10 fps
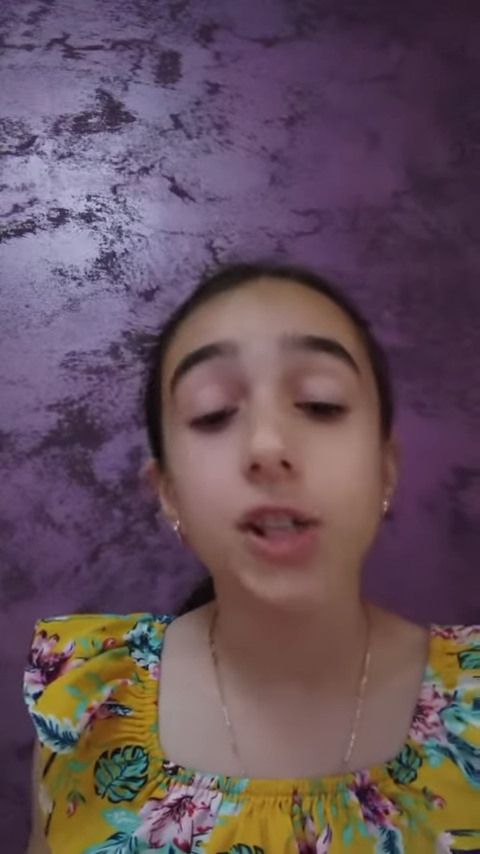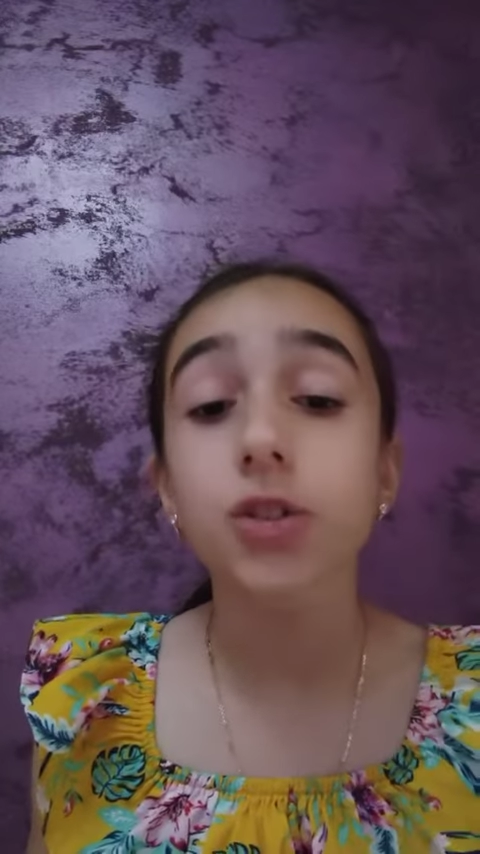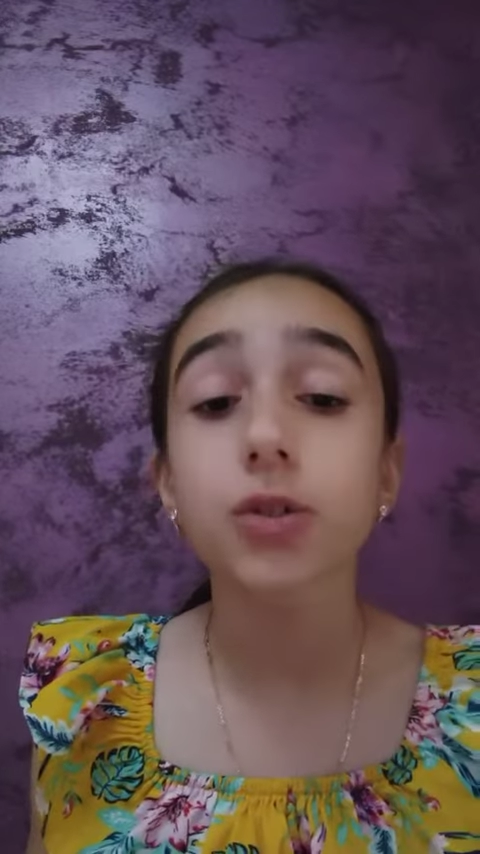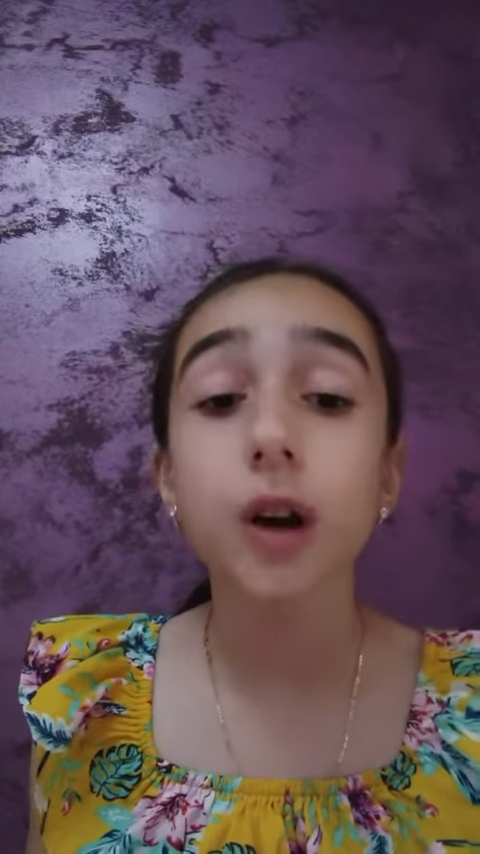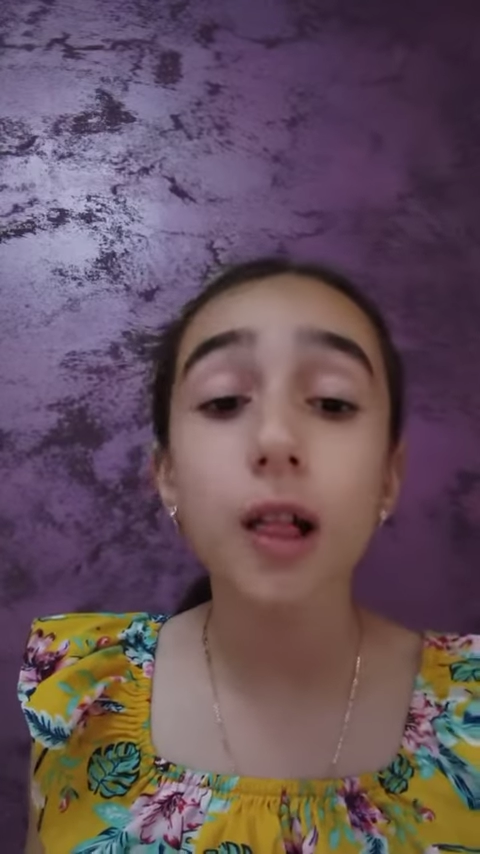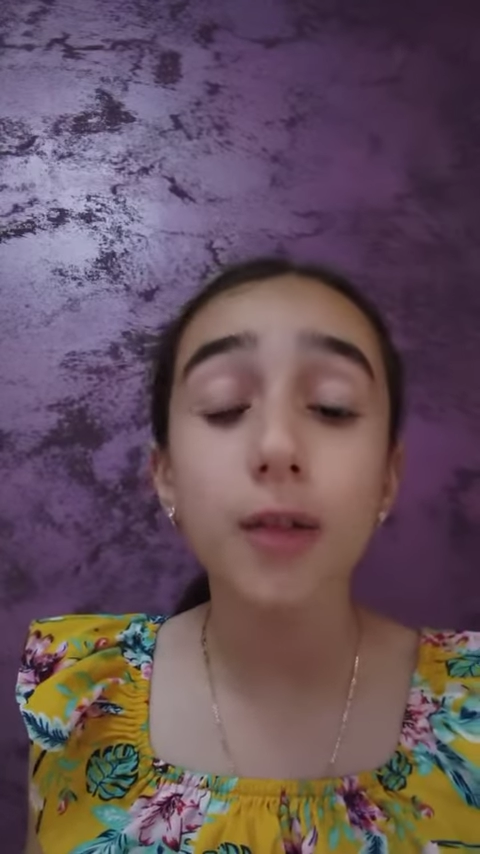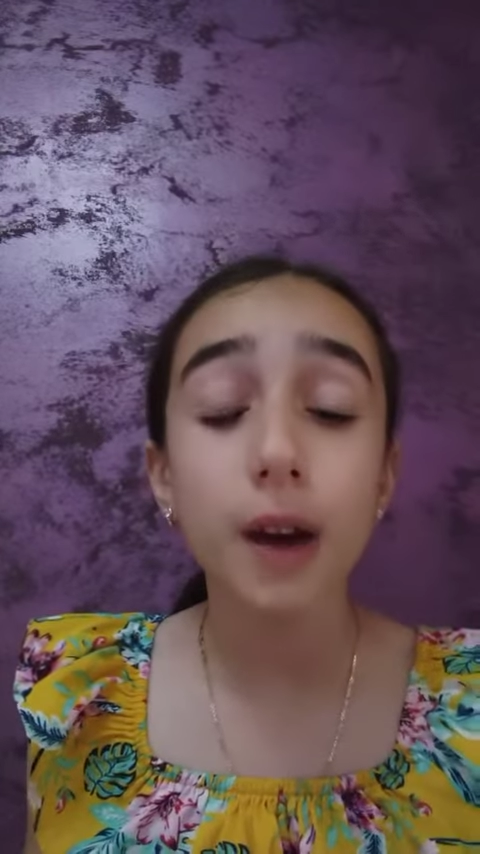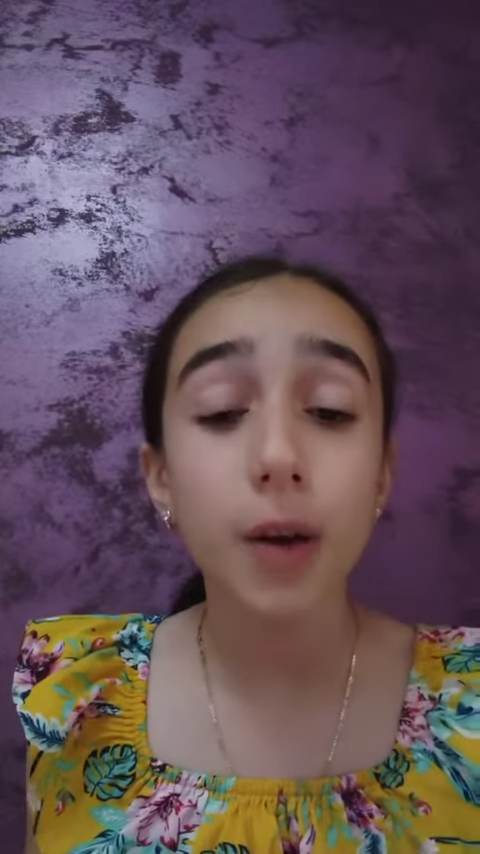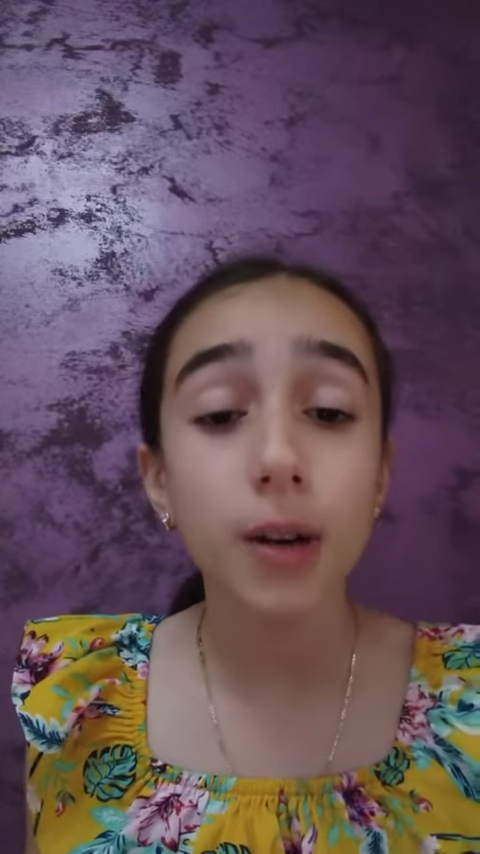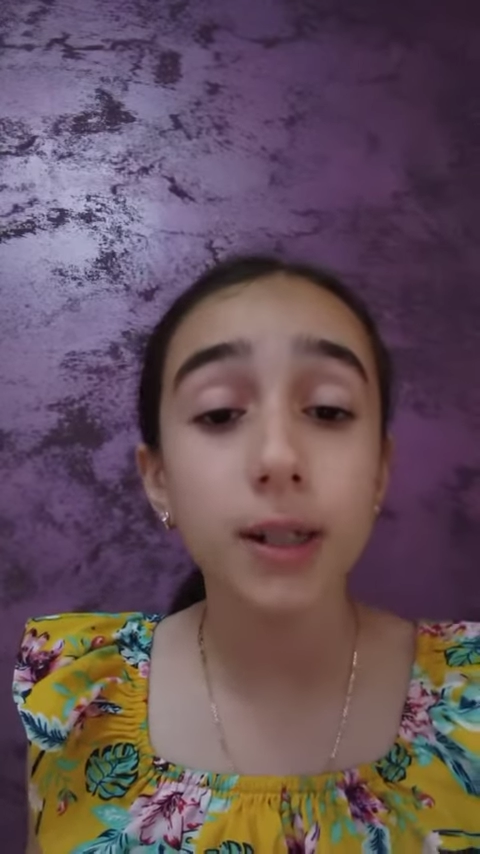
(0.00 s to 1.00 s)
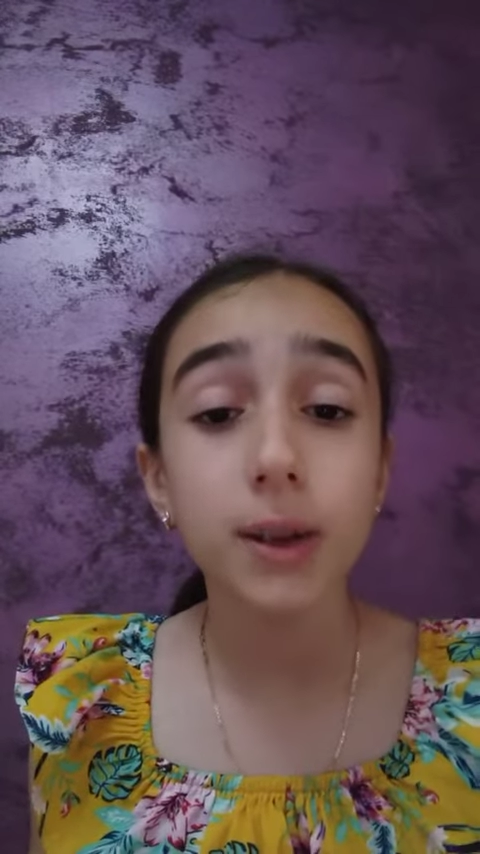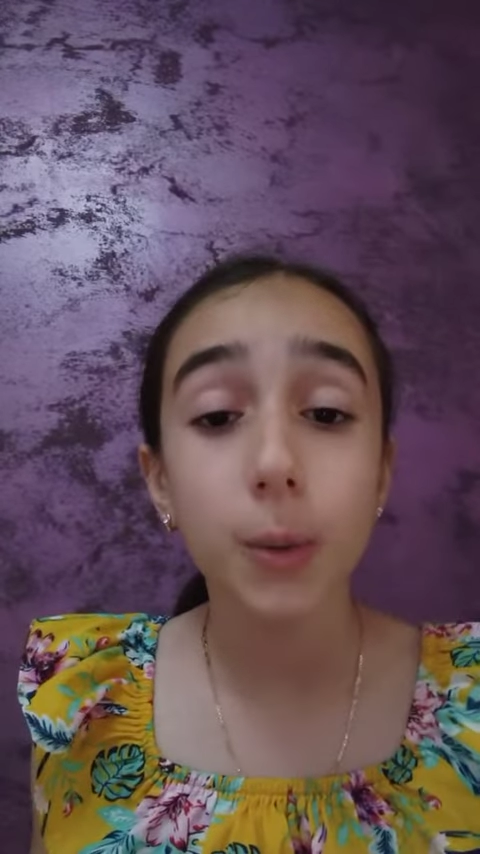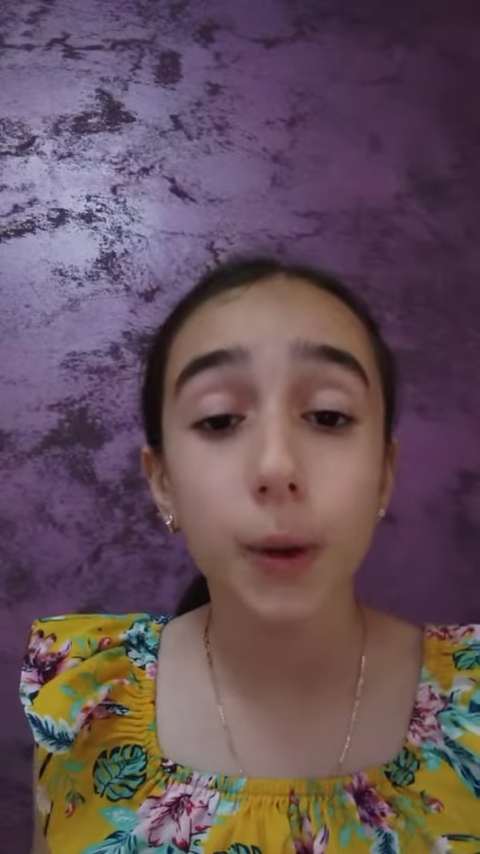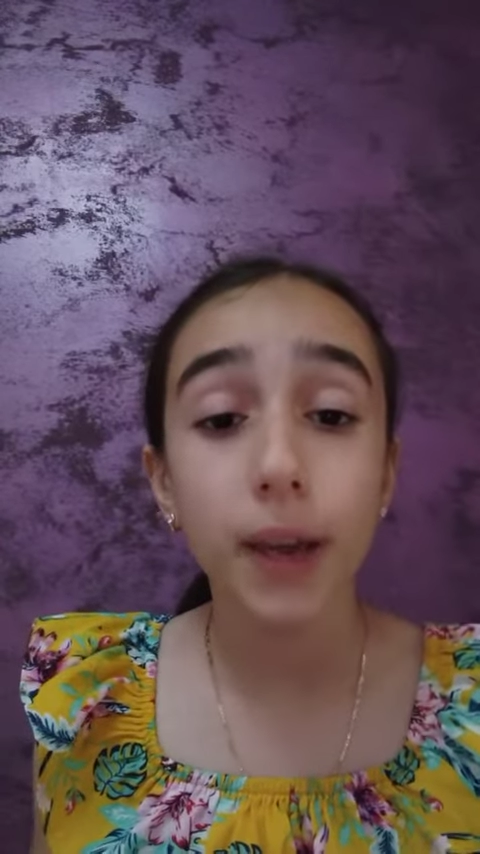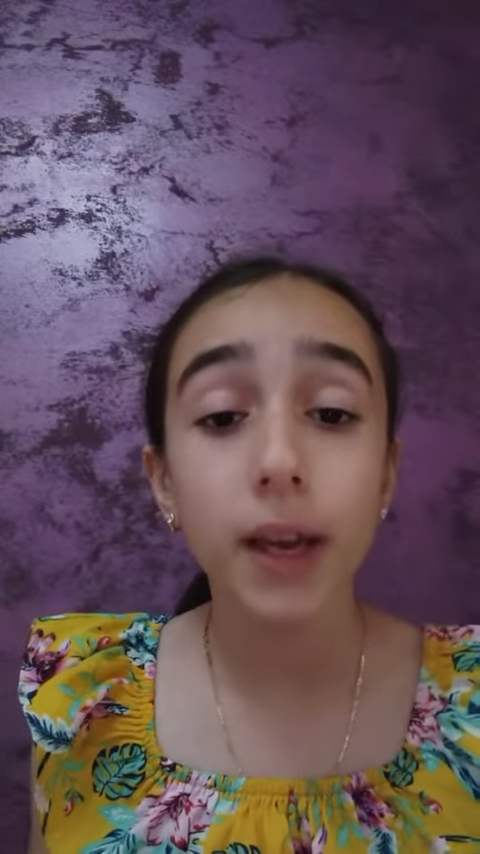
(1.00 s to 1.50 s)
12 hours a
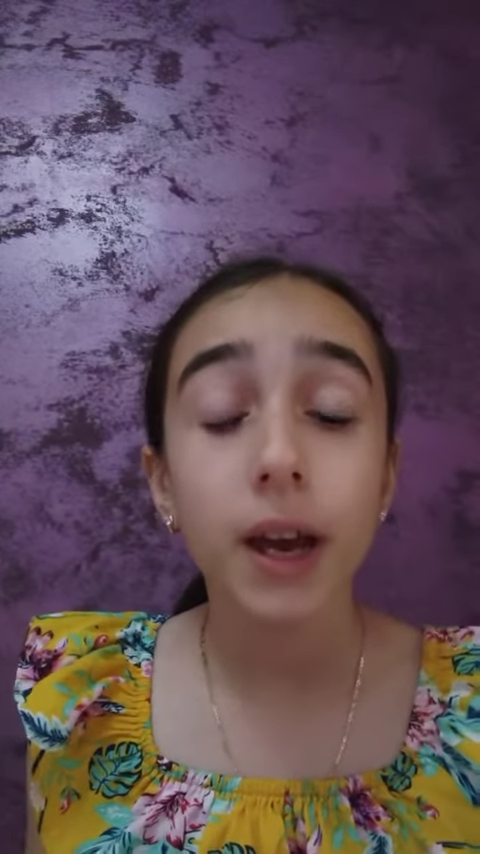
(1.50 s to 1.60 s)
week